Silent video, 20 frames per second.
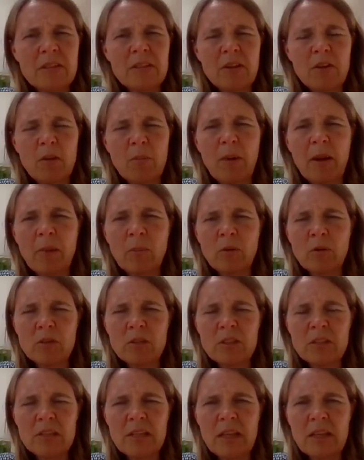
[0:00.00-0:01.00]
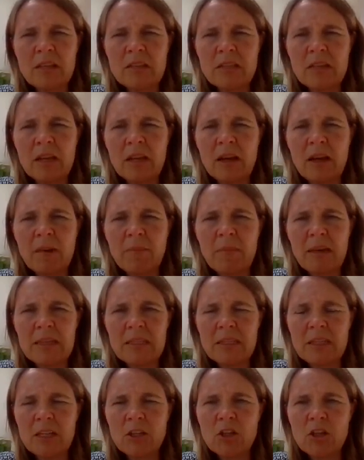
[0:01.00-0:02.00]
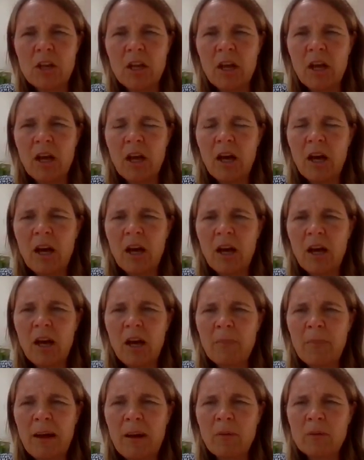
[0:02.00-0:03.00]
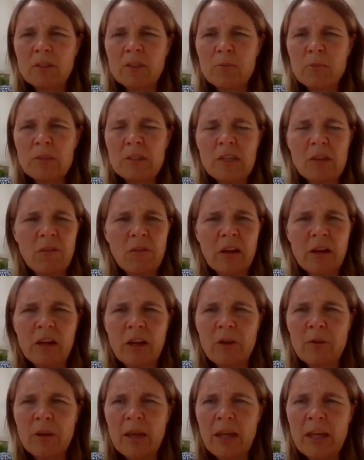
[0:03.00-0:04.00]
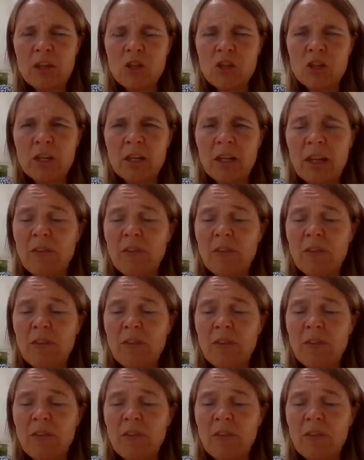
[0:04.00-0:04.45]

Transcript: So you might want to send a message about a specific location.